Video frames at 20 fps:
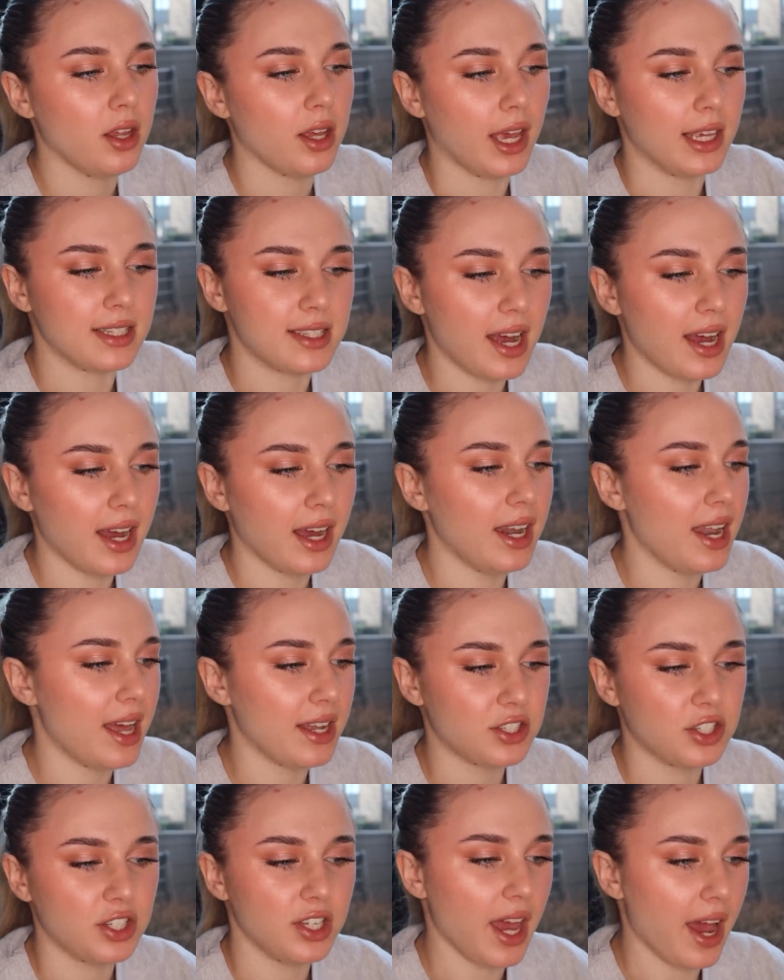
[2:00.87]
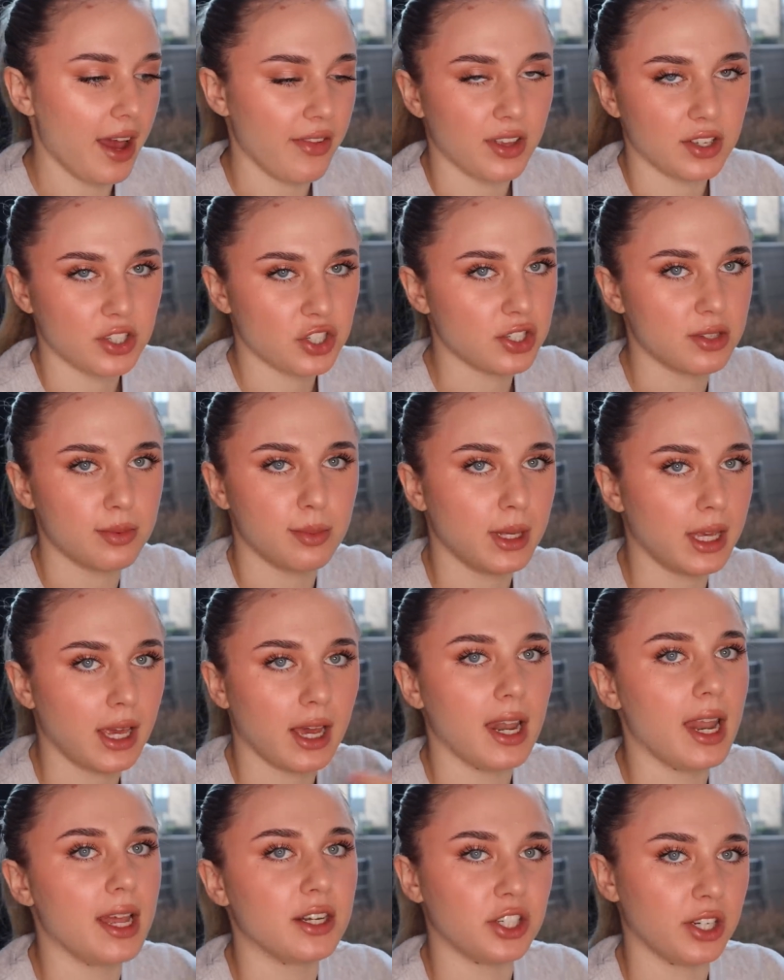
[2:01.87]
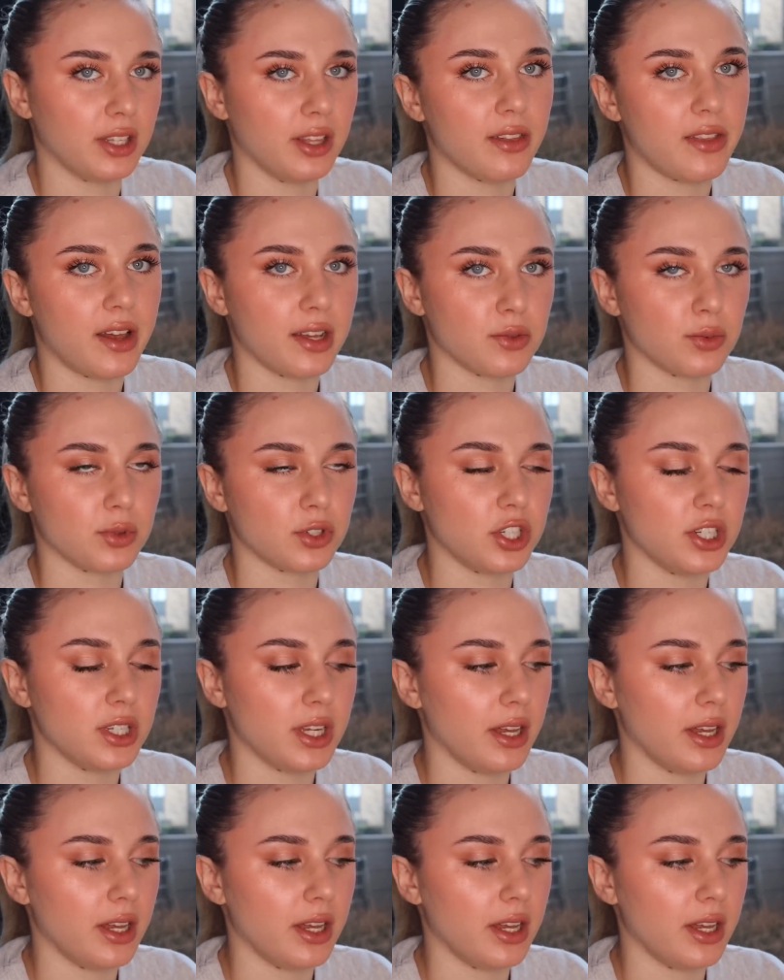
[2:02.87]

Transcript: Is that alleged? Yeah, that's just me alleging that that's what she